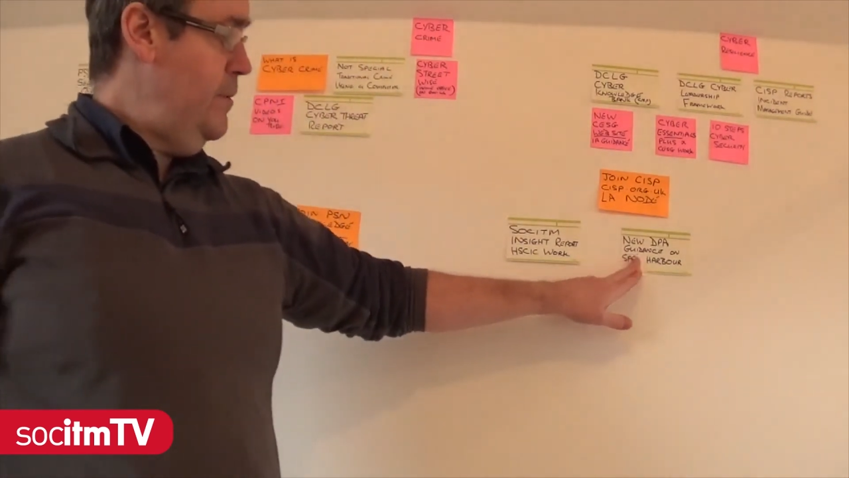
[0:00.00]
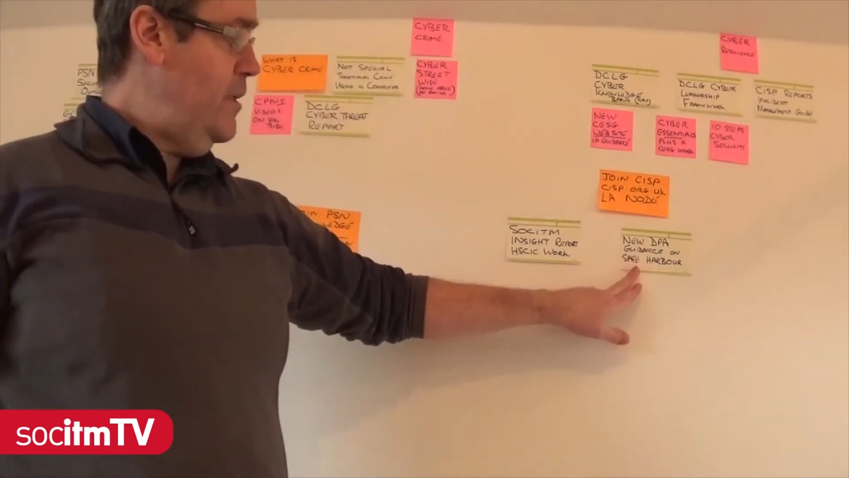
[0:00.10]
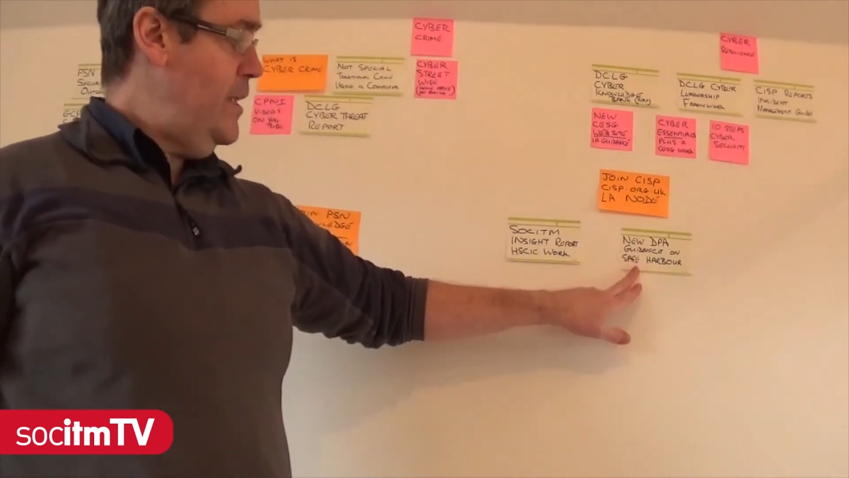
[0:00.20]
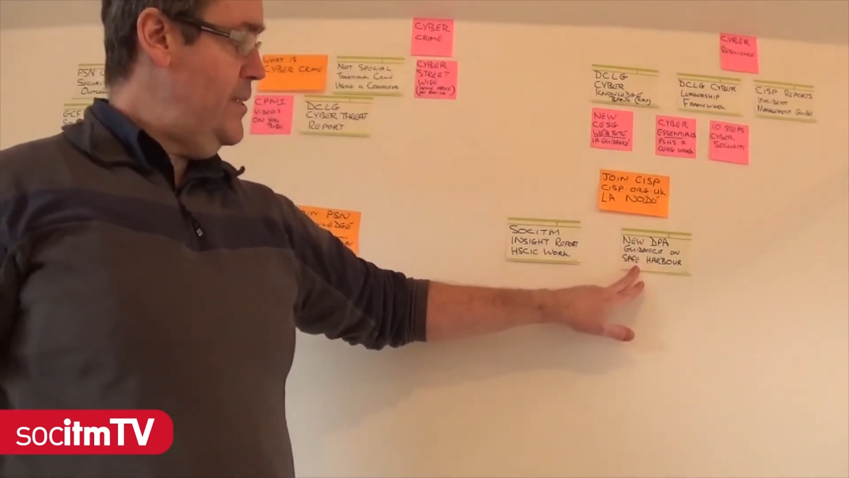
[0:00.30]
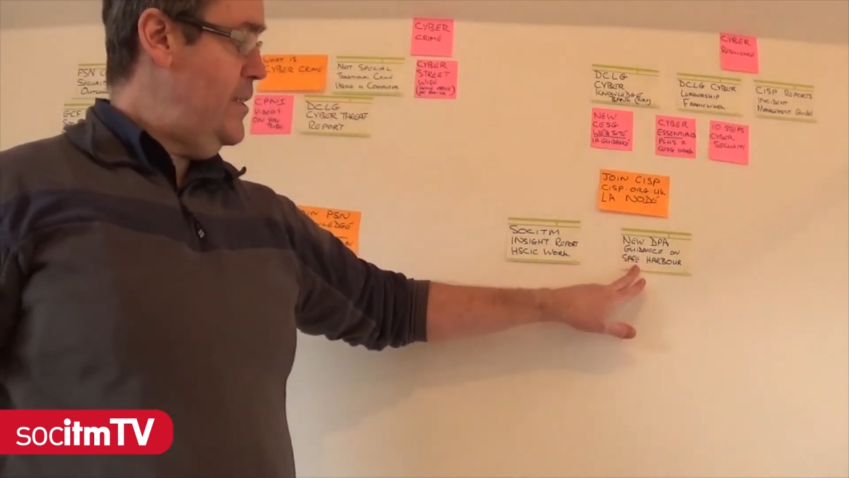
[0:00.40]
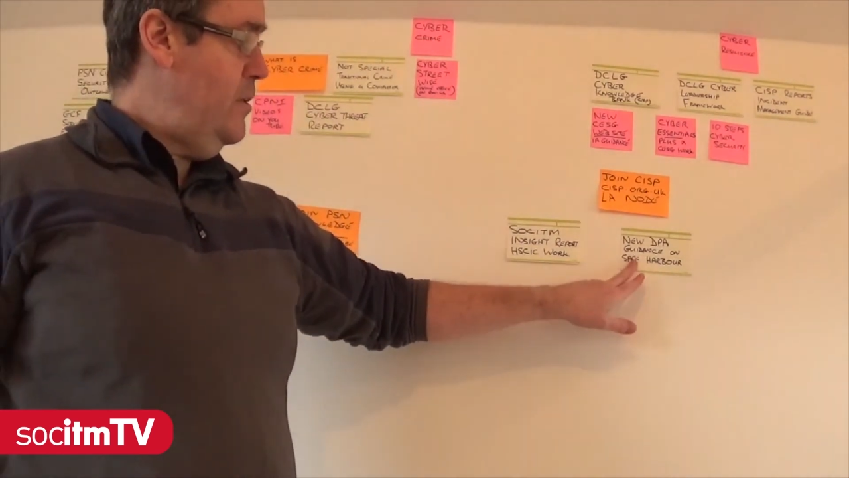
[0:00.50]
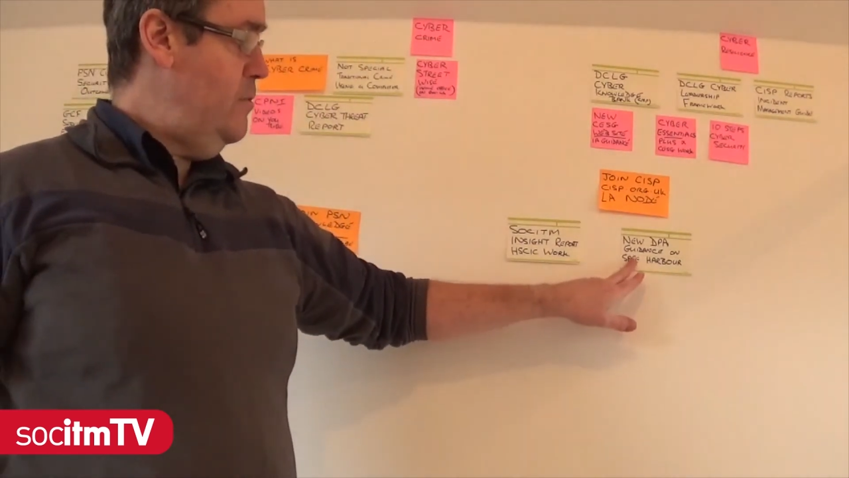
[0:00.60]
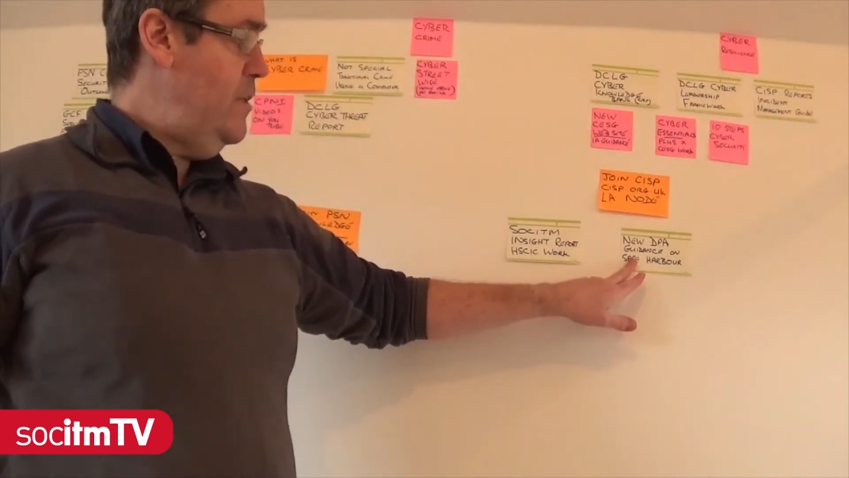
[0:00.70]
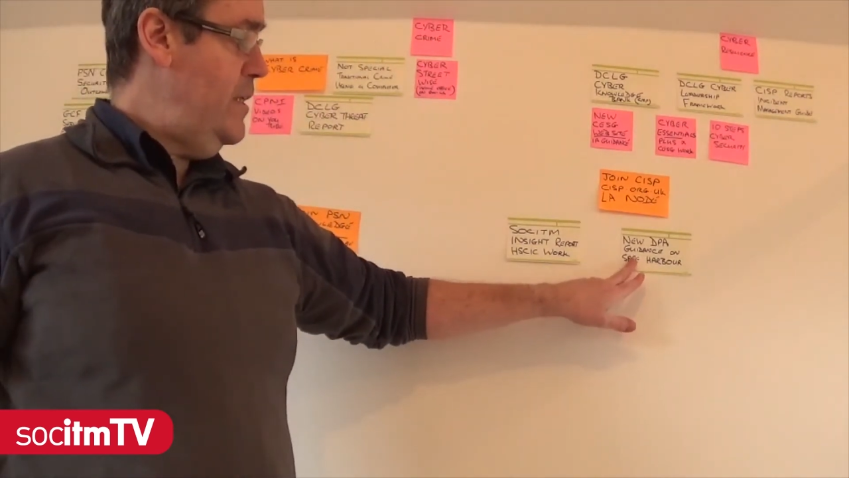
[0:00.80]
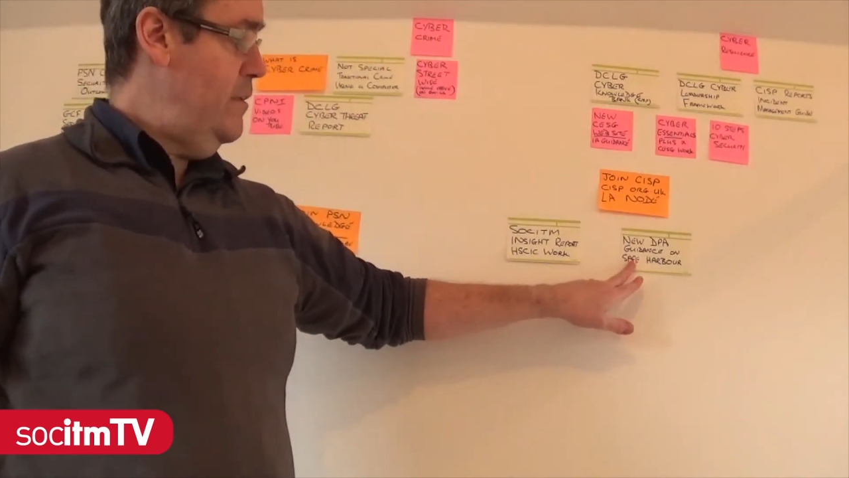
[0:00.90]
guidance out
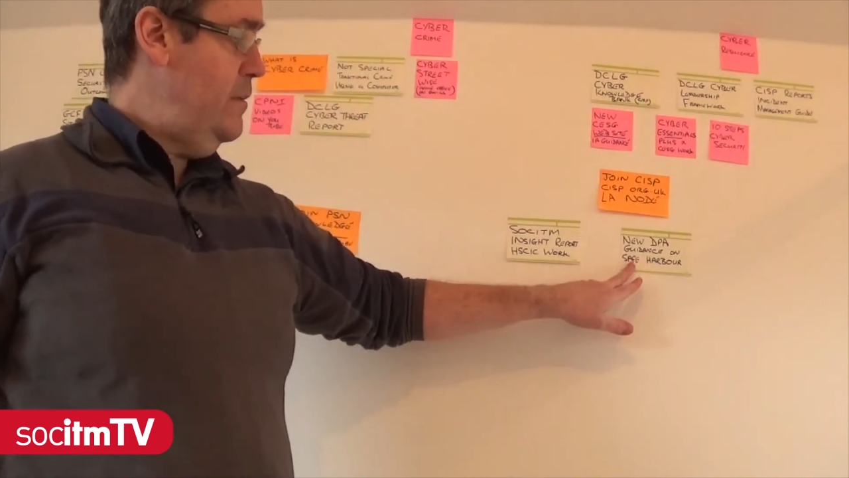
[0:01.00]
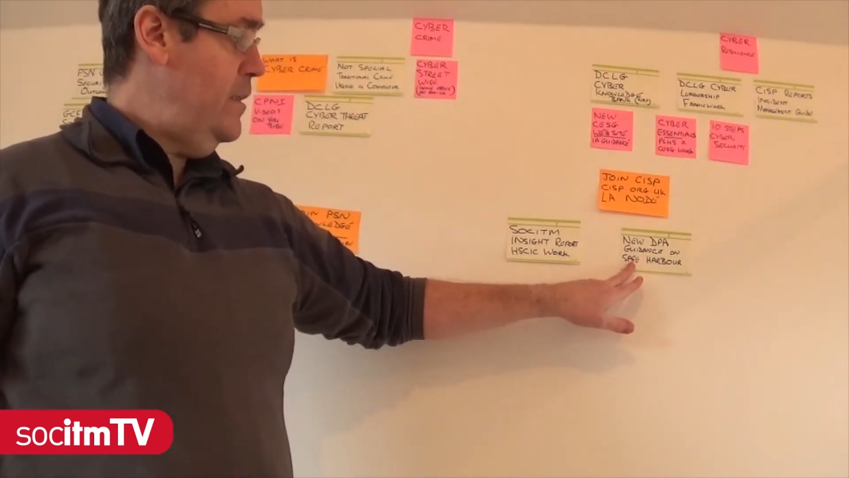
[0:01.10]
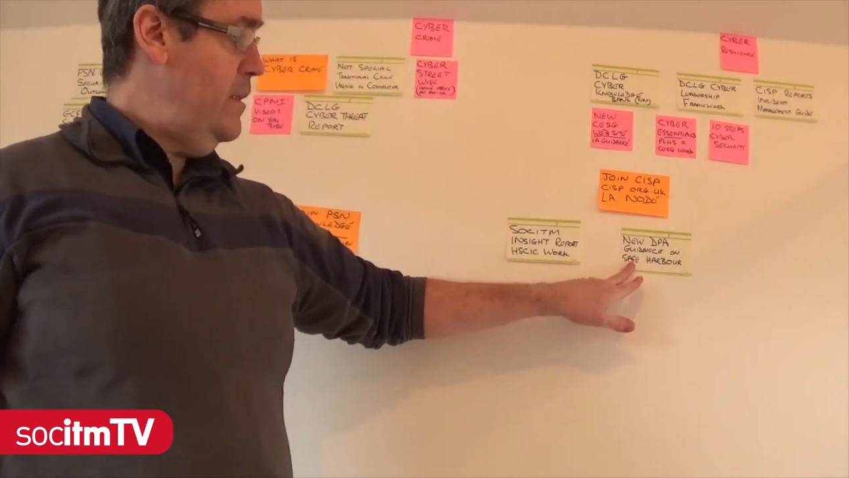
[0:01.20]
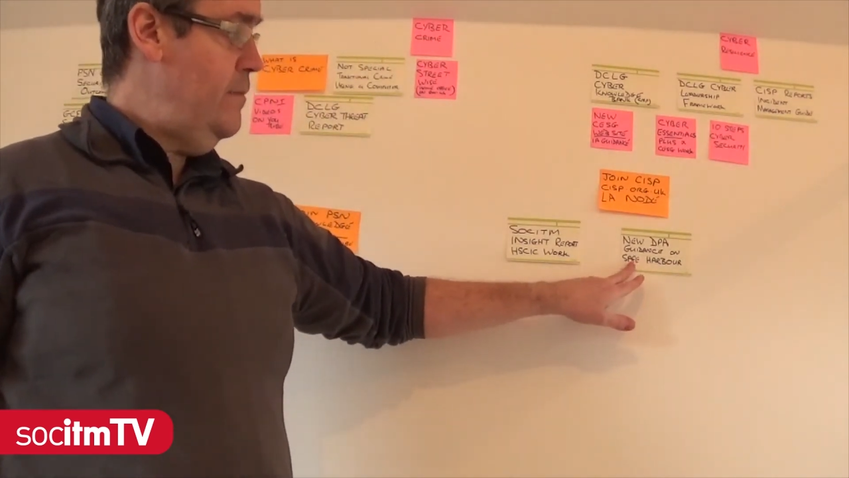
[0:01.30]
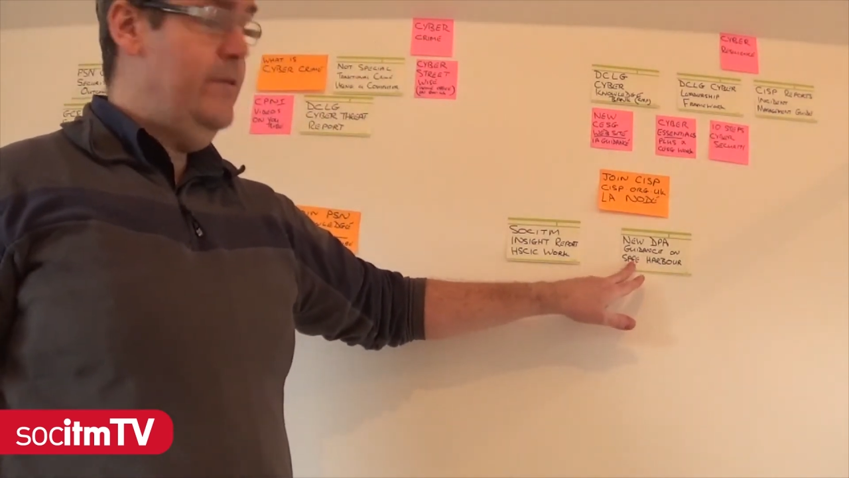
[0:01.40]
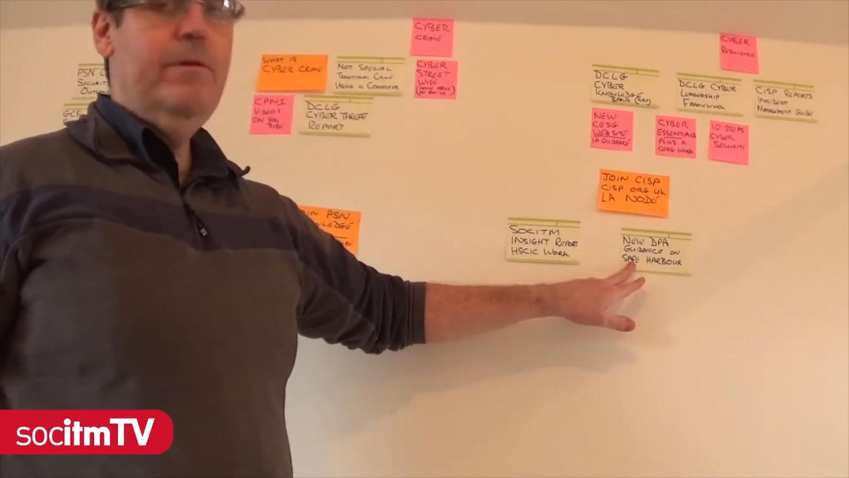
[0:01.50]
already on the